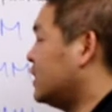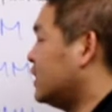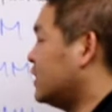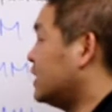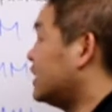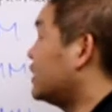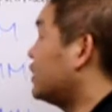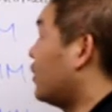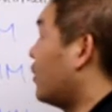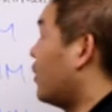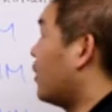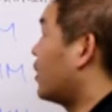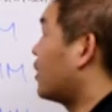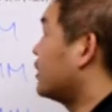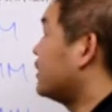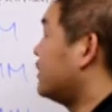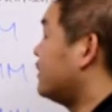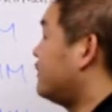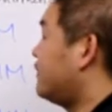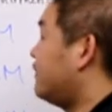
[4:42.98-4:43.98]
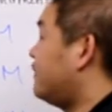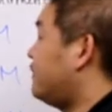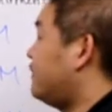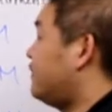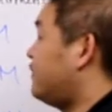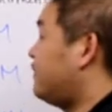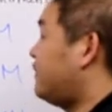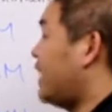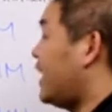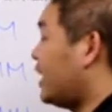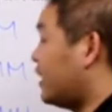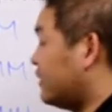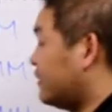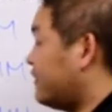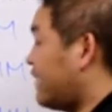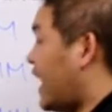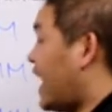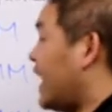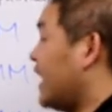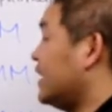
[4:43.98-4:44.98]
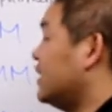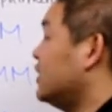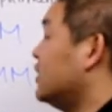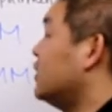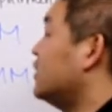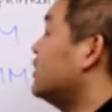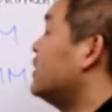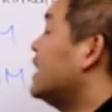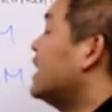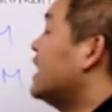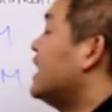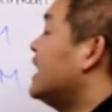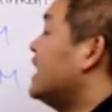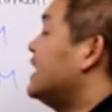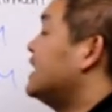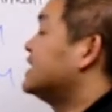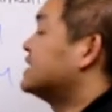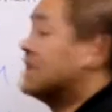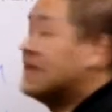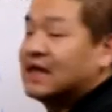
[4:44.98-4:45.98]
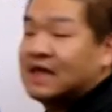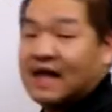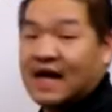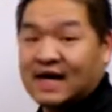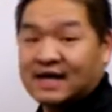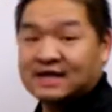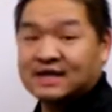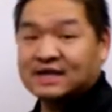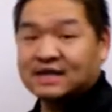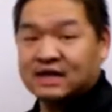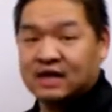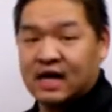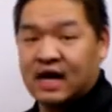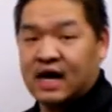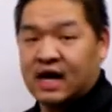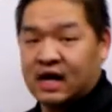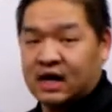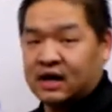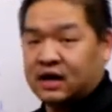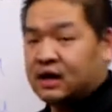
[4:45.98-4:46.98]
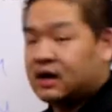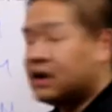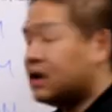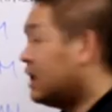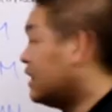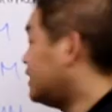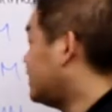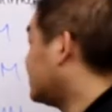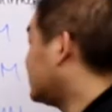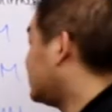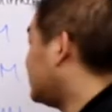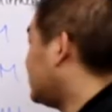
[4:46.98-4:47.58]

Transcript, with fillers: million, or the fair value, is less than the